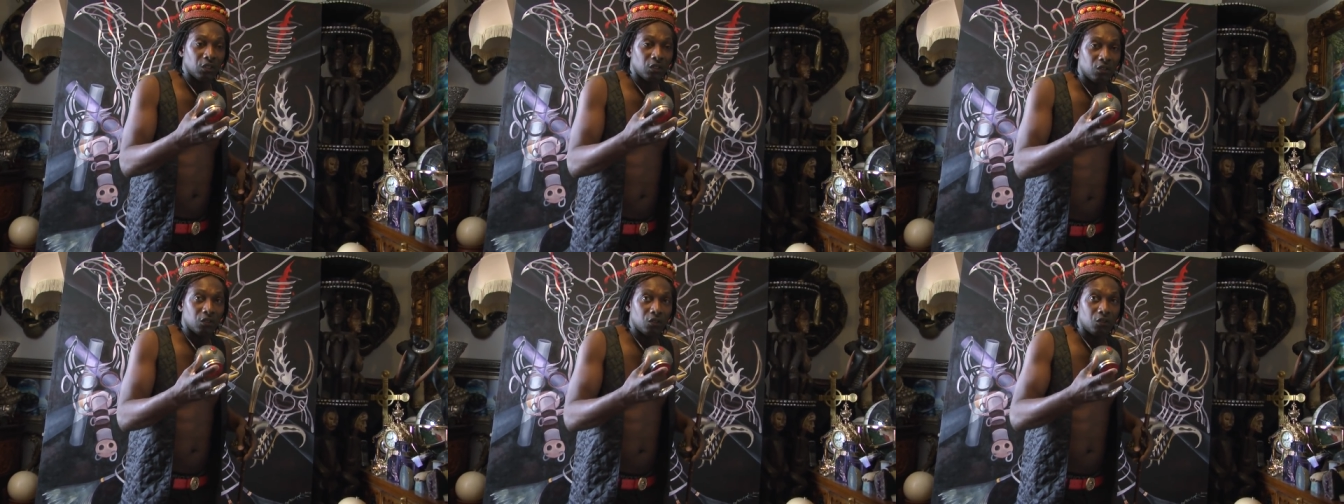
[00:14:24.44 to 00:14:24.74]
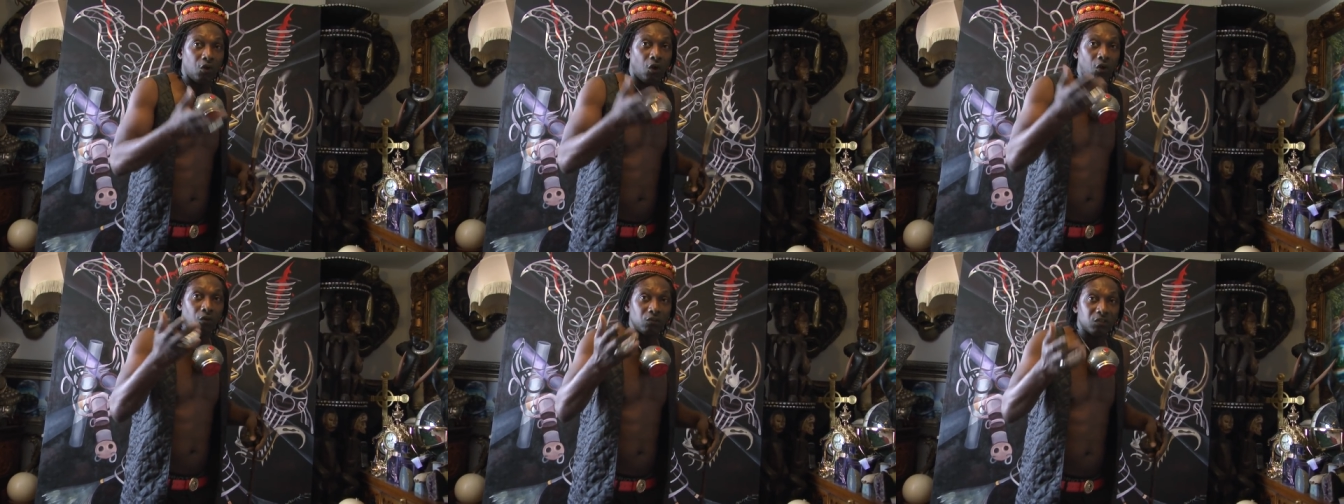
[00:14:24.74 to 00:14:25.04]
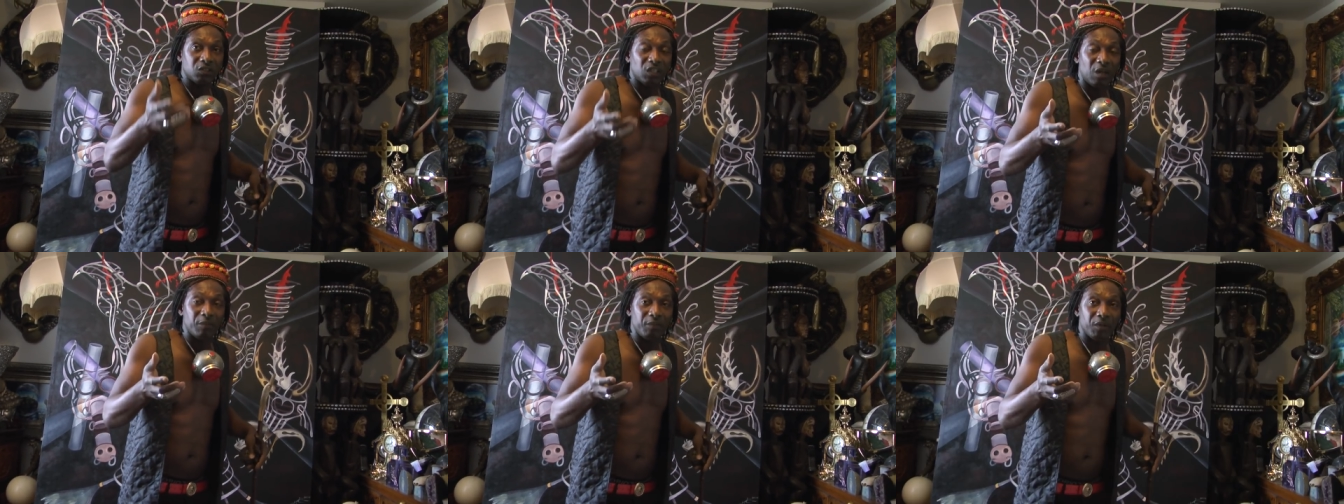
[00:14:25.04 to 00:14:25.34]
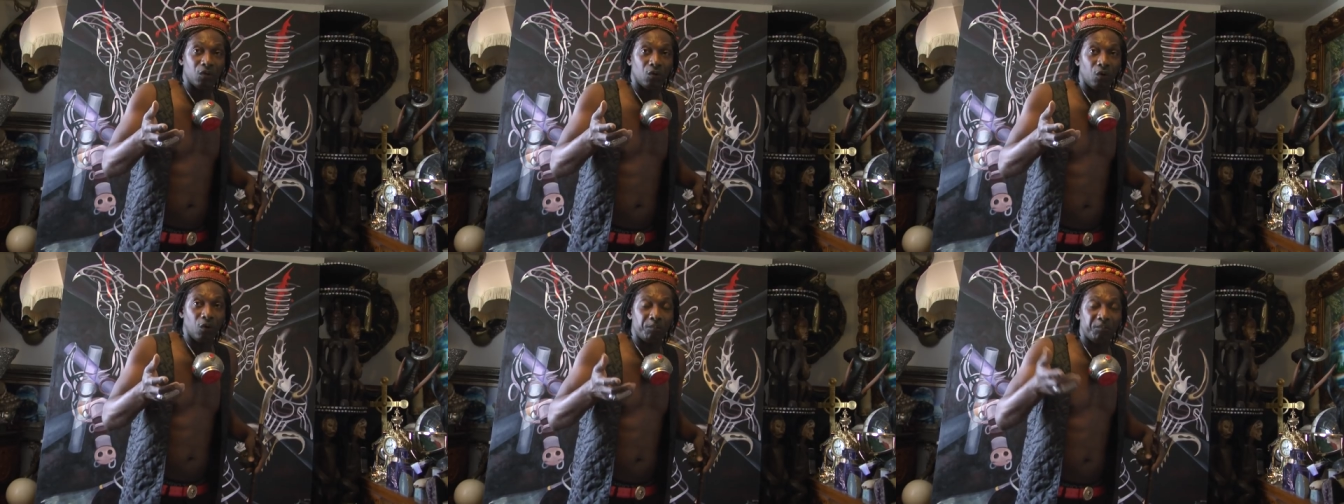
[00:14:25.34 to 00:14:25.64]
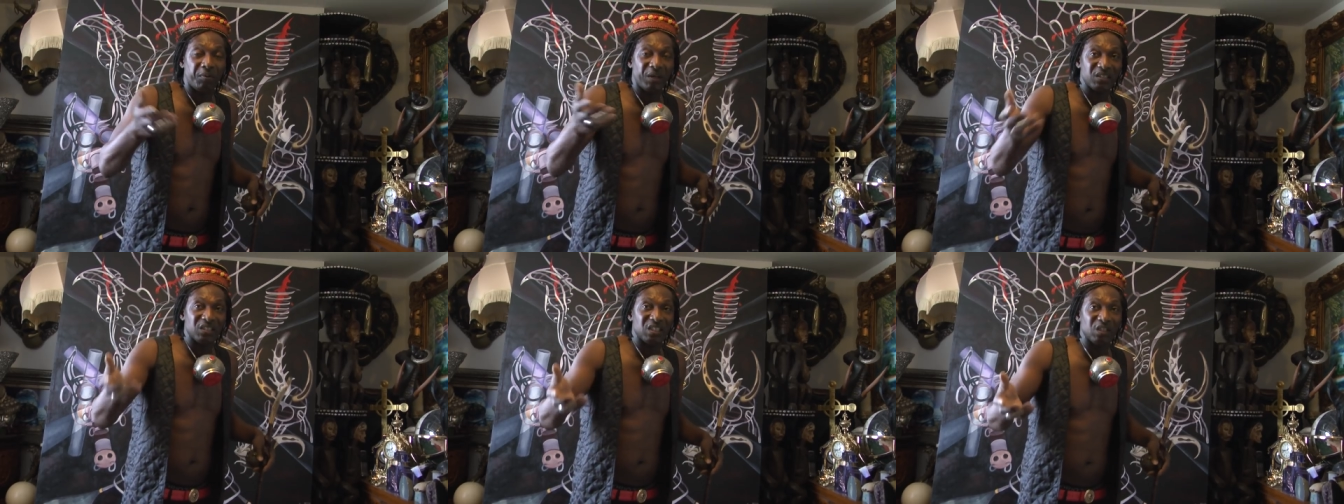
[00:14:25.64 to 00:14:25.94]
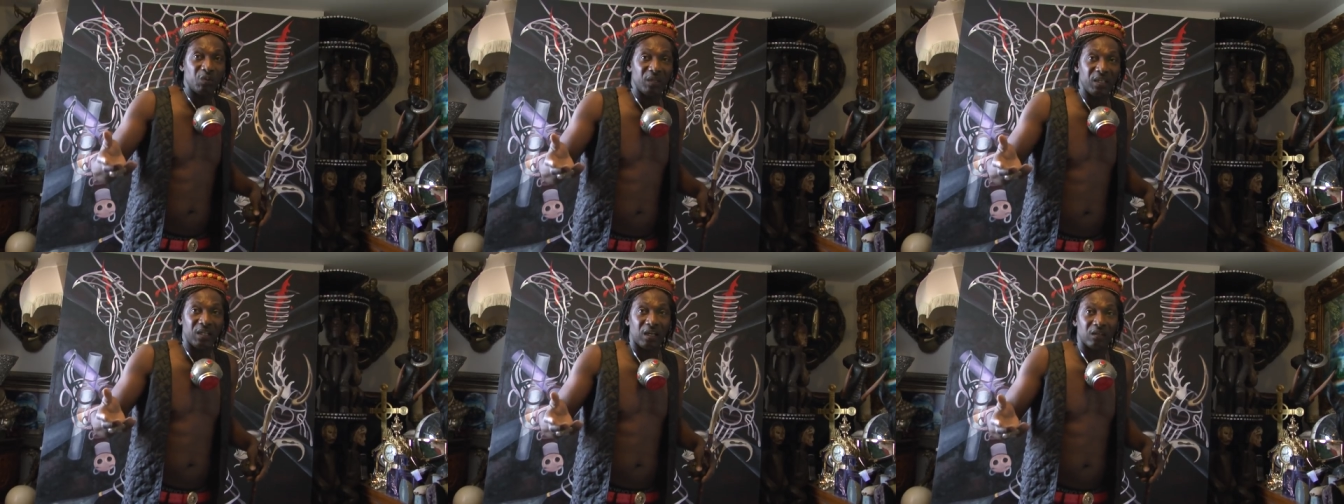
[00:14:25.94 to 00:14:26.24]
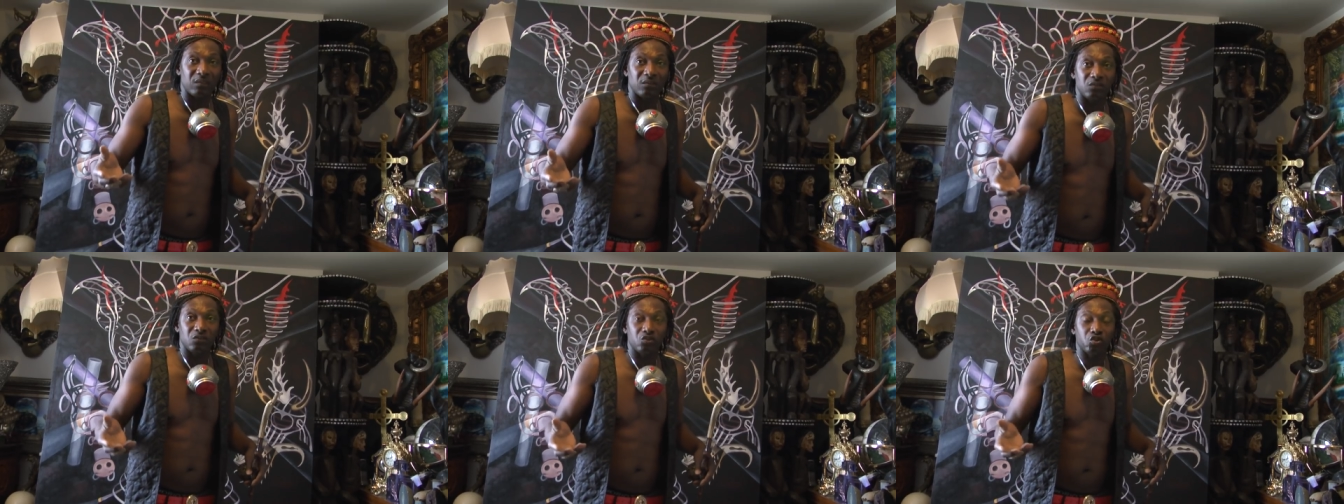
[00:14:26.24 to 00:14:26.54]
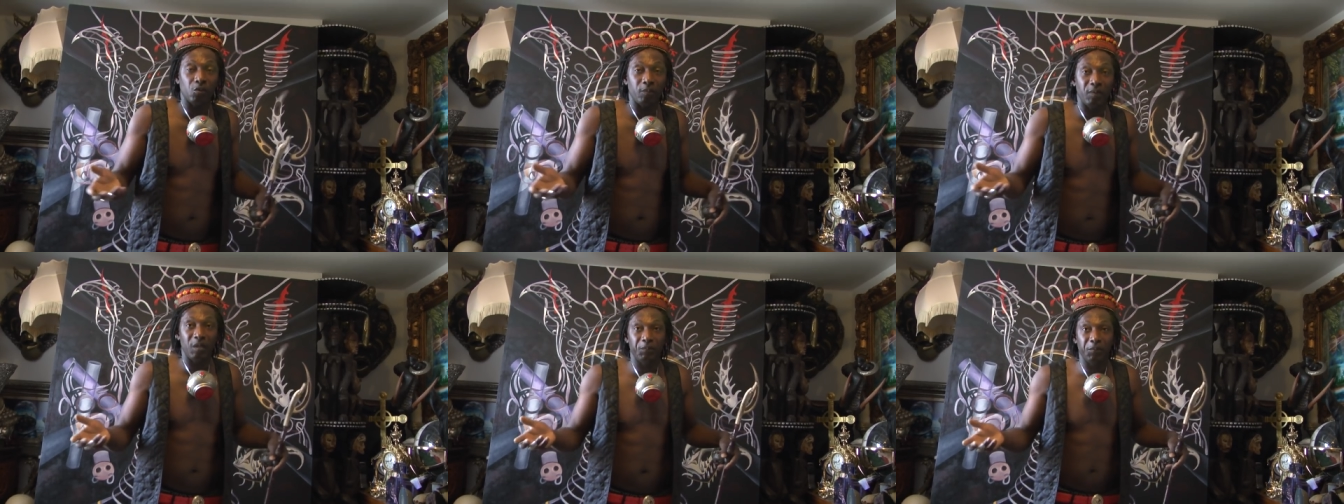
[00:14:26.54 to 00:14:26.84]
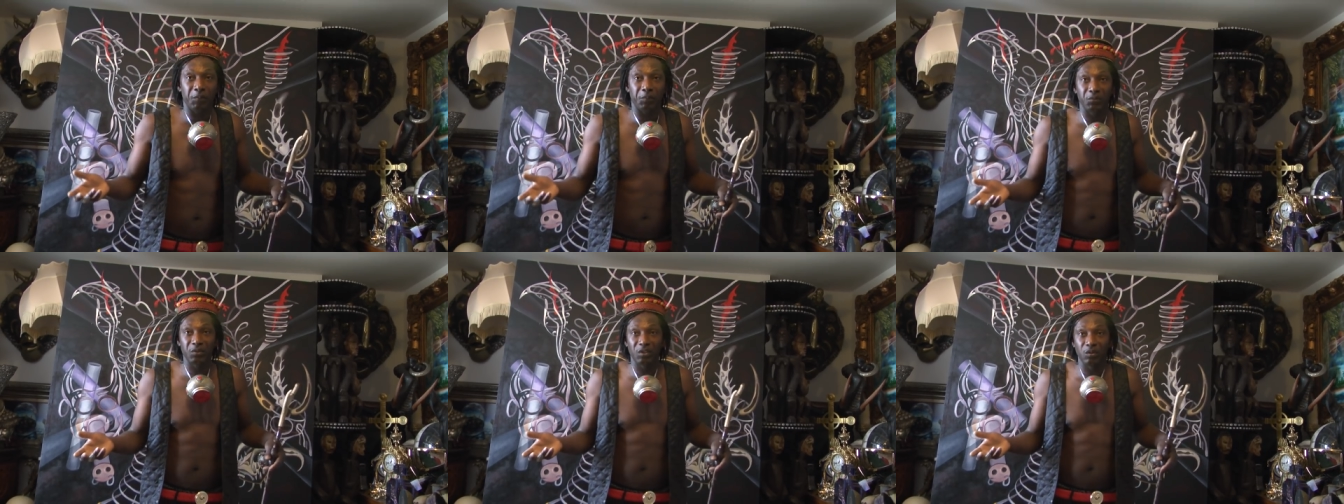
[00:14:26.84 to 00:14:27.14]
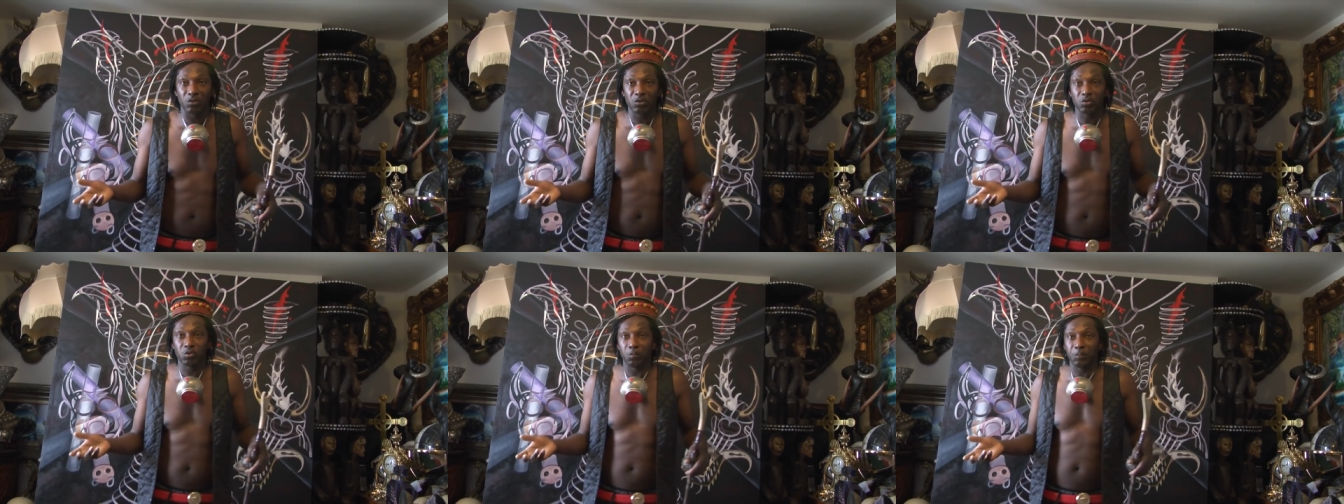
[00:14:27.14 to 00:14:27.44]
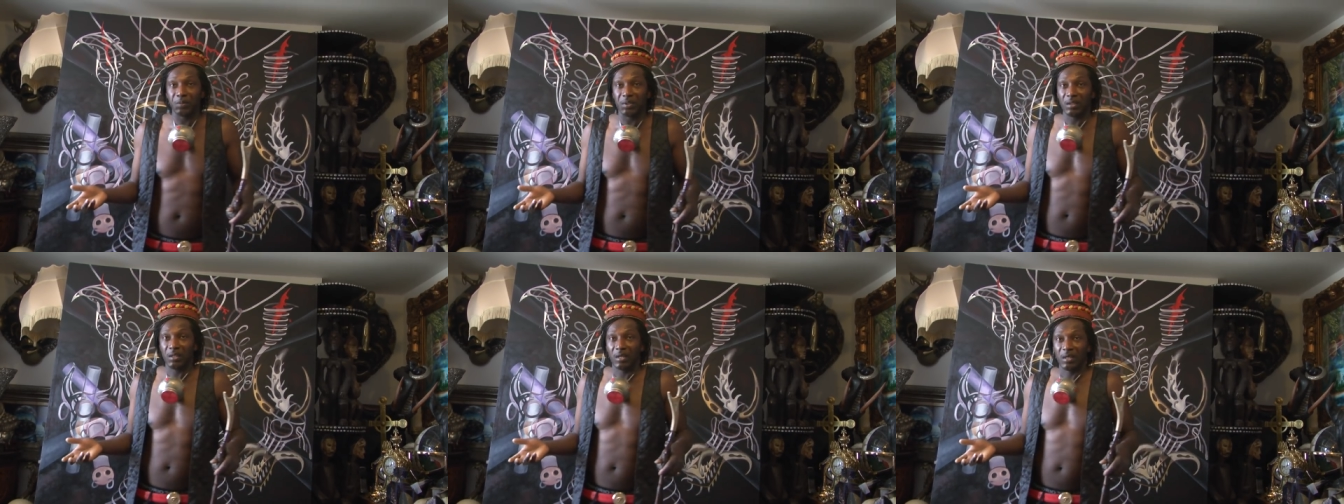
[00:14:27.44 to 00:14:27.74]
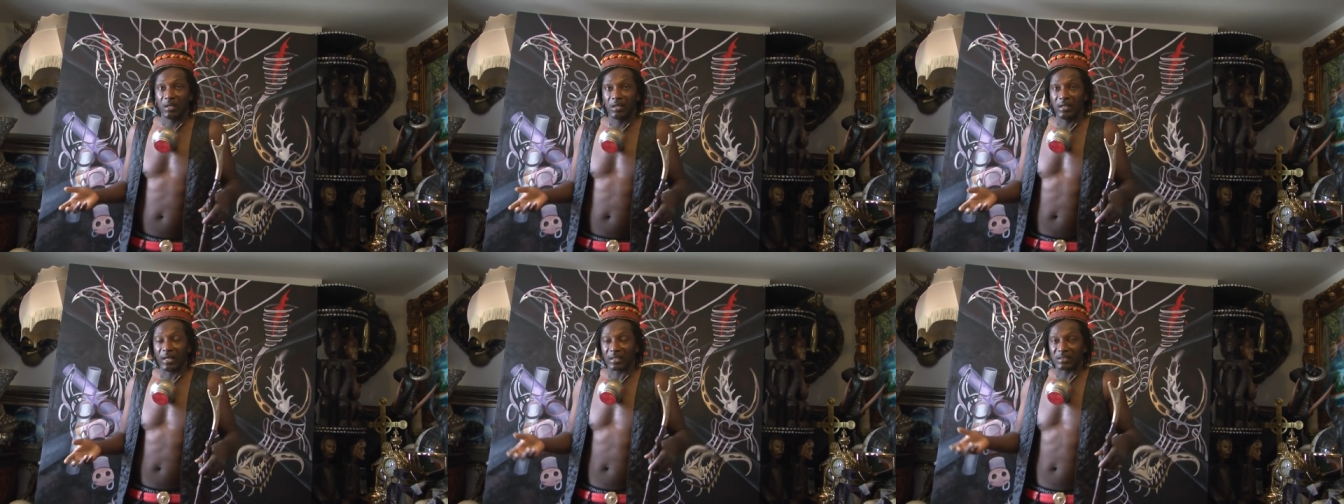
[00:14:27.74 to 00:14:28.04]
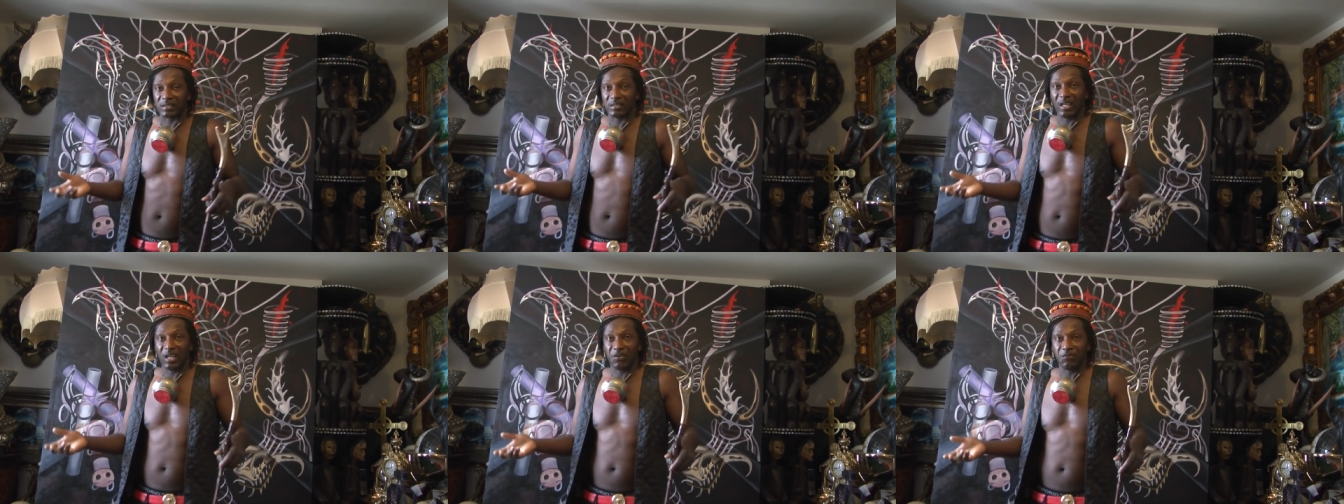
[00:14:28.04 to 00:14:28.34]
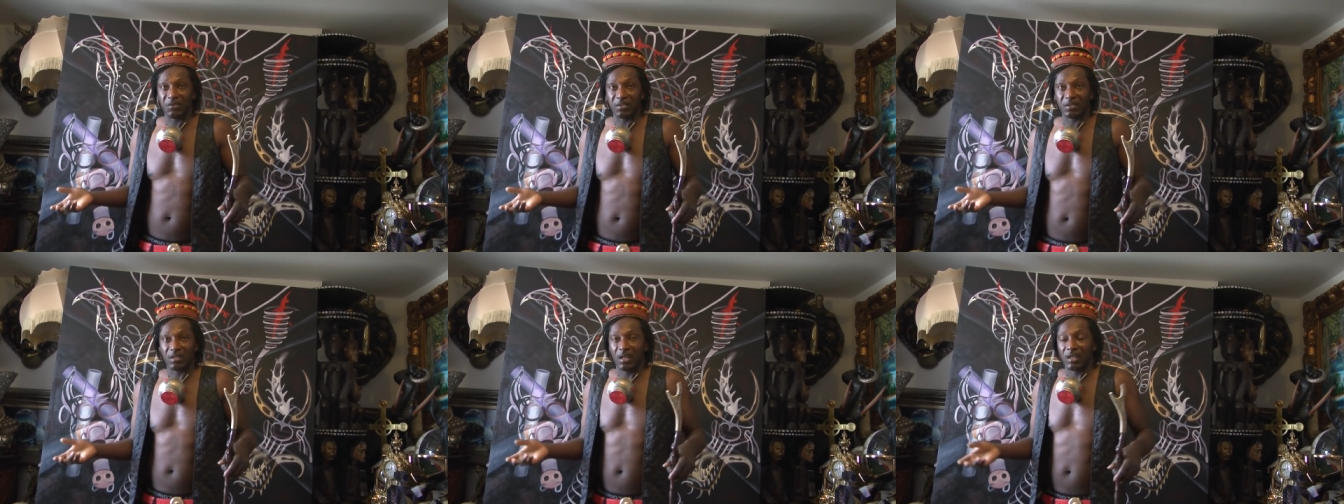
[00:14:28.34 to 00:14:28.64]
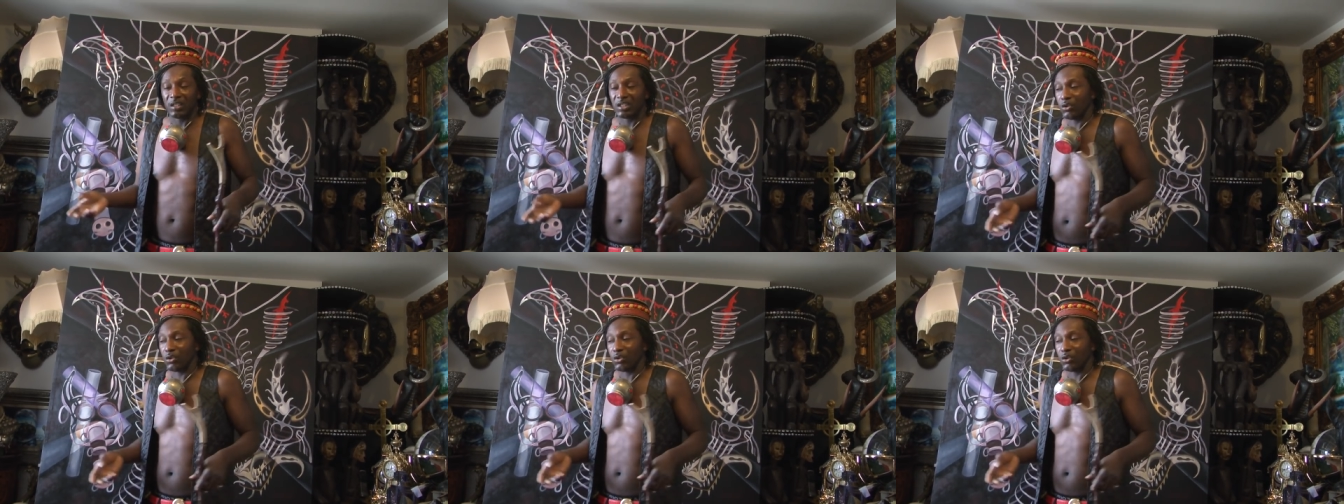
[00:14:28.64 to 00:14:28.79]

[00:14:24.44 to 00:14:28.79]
long time ago passed away. Like so many people, they want to be like David,